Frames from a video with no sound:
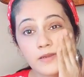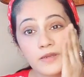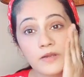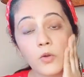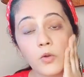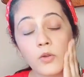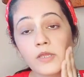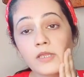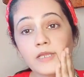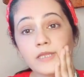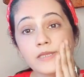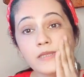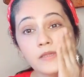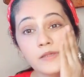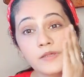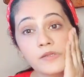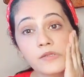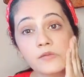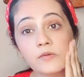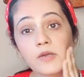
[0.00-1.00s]
oily,
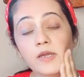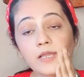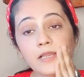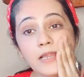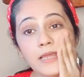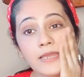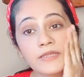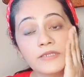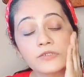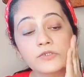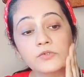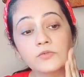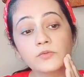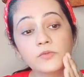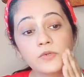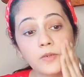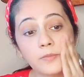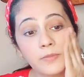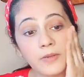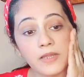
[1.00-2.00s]
so I like
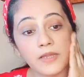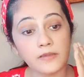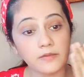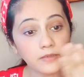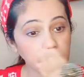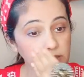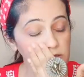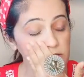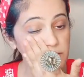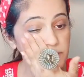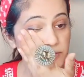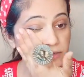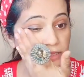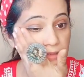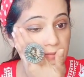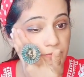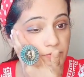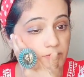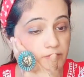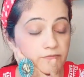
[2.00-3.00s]
to apply a nice
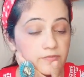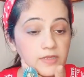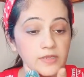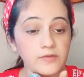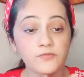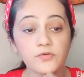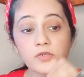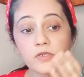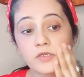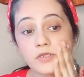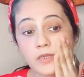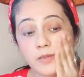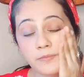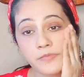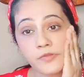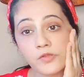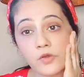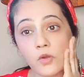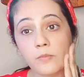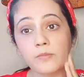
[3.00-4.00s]
primer. Wait for it to
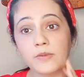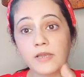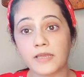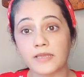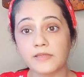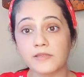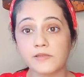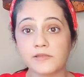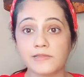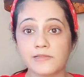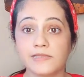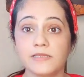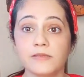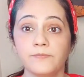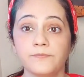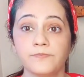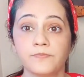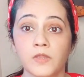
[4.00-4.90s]
absorb nicely.